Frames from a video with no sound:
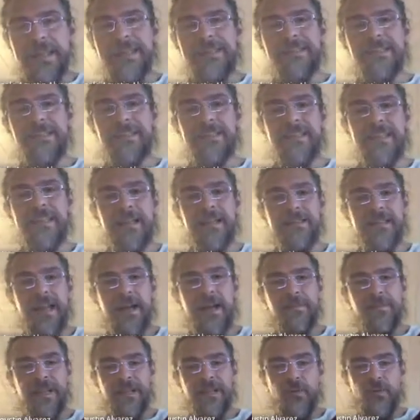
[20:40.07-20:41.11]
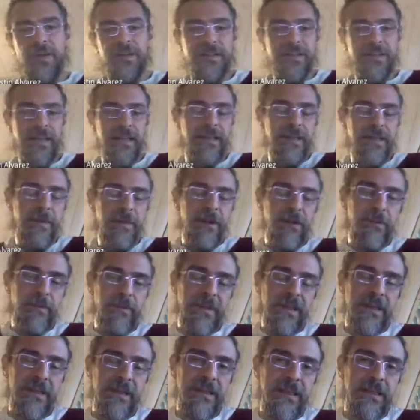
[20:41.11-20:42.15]
This is a term that was developed
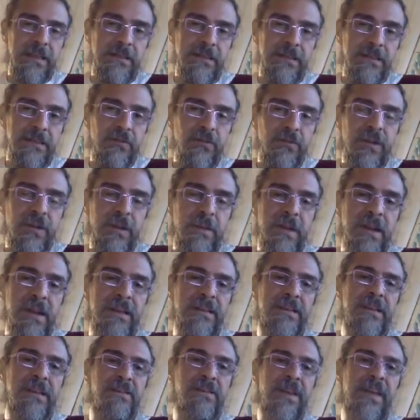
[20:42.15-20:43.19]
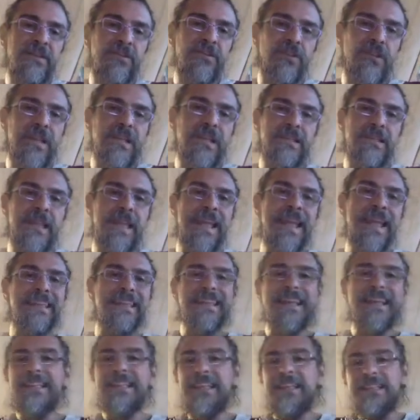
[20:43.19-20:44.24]
in nuclear magnetic resonance.
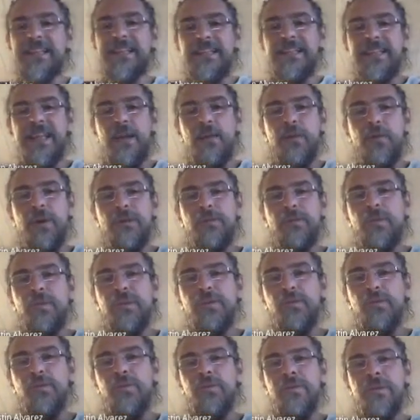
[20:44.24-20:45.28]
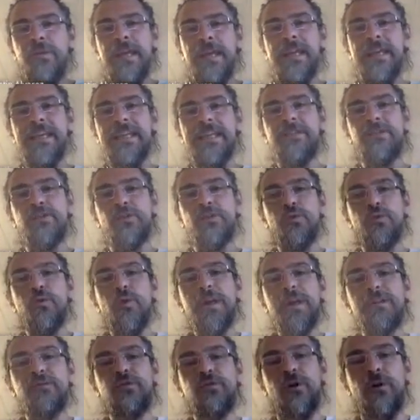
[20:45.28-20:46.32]
That essentially what we do is to do
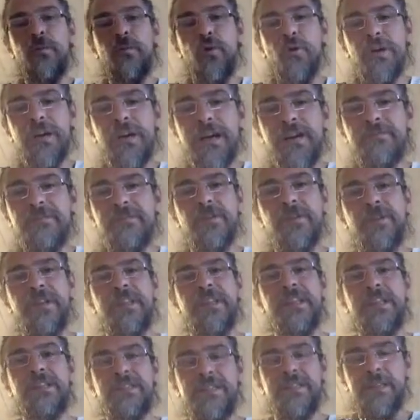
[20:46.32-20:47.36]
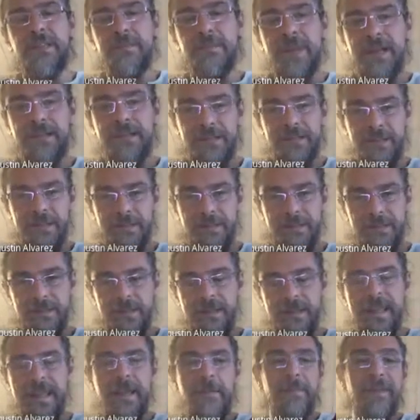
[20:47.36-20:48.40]
a tomography of the density matrix.
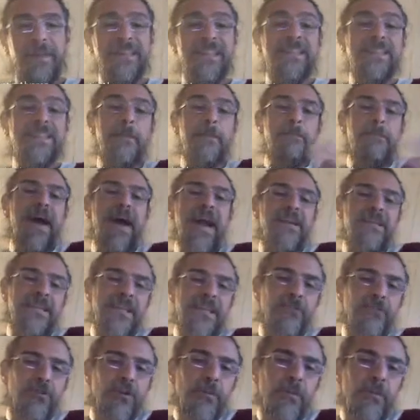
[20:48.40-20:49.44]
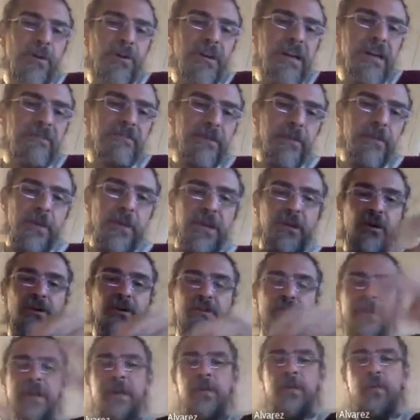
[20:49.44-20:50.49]
But it's a partial tomography because
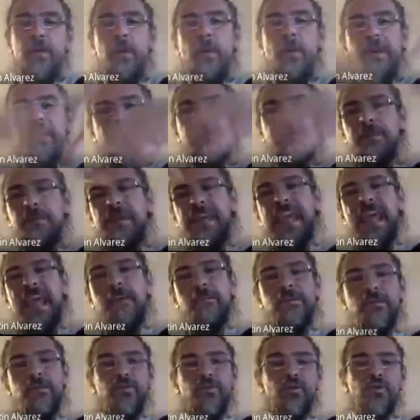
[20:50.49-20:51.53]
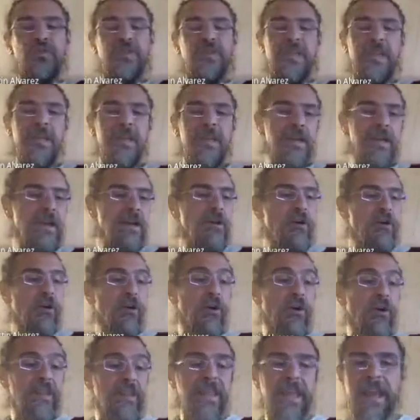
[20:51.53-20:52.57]
we will not be able to see
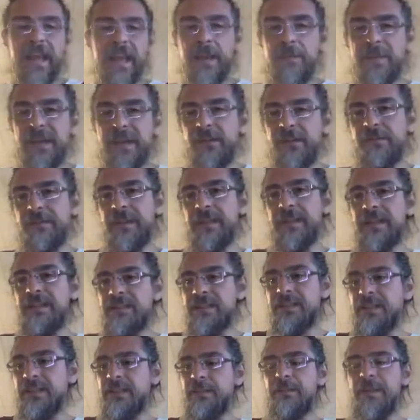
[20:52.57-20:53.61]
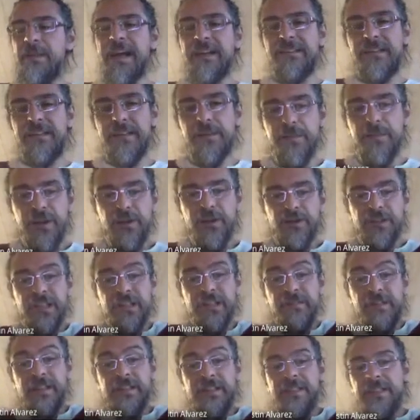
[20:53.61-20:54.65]
all the elements of the density matrix, because
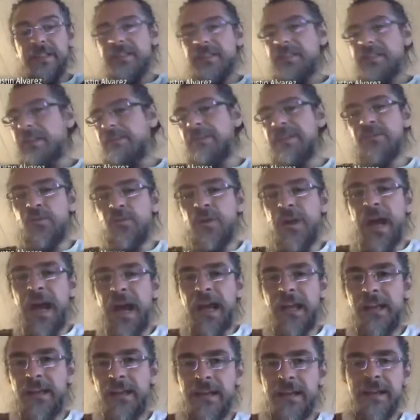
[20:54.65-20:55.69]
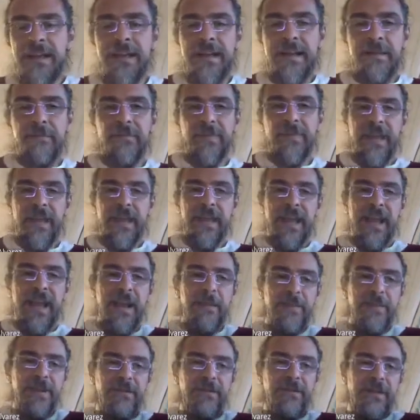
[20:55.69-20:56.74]
if the system is too high, the
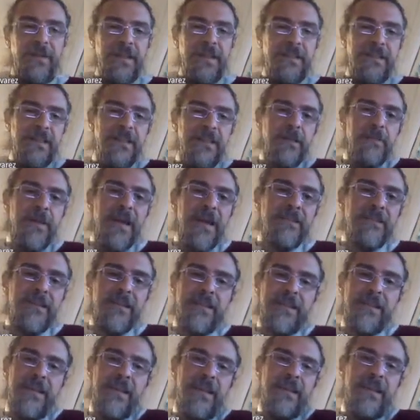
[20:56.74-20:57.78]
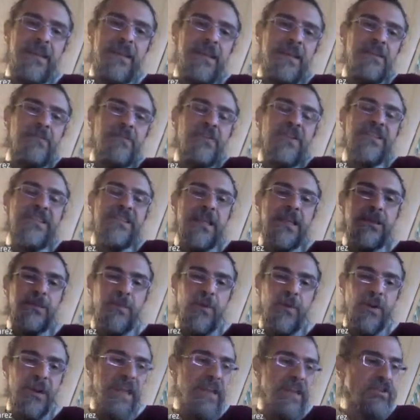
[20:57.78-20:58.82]
element of the density matrix increase
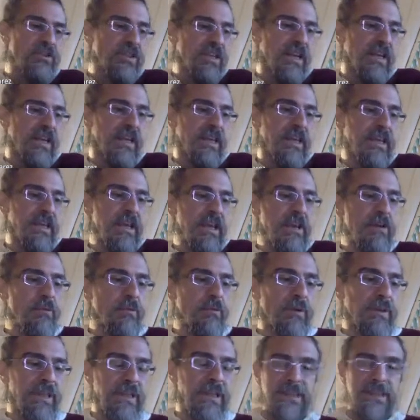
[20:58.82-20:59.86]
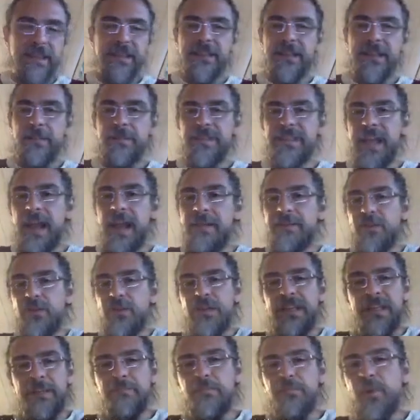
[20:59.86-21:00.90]
exponentially with the system size, so
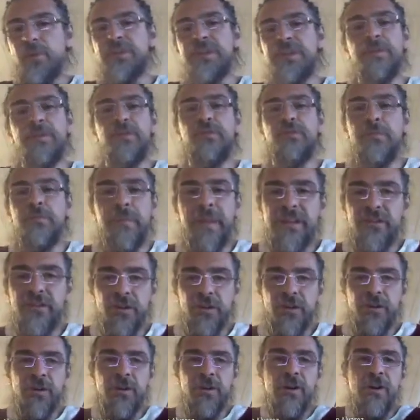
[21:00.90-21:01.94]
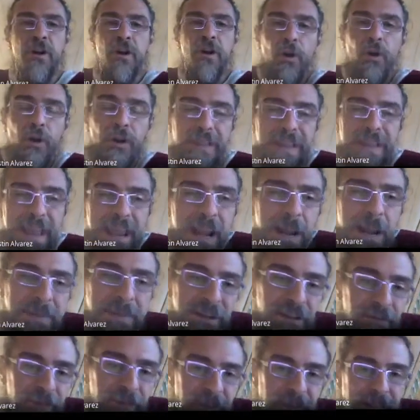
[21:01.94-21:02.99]
it's impossible to measure all the elements
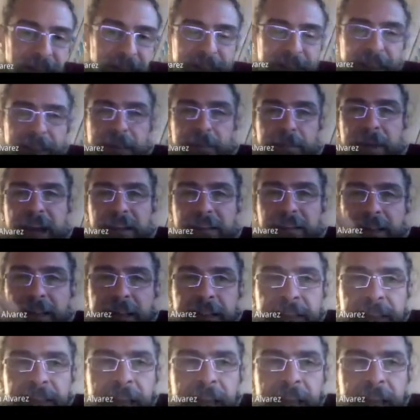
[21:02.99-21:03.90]
of the density matrix.